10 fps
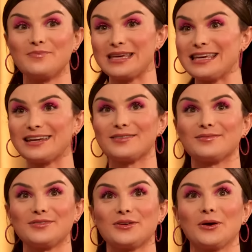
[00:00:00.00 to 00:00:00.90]
meet
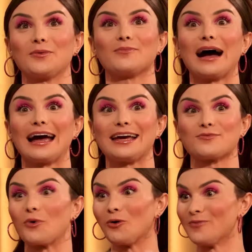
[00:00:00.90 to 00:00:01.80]
you know my
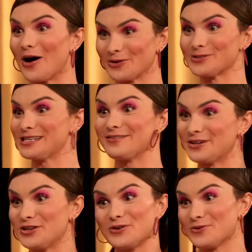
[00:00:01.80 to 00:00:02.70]
role models,
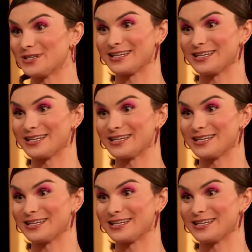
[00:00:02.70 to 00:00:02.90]
even you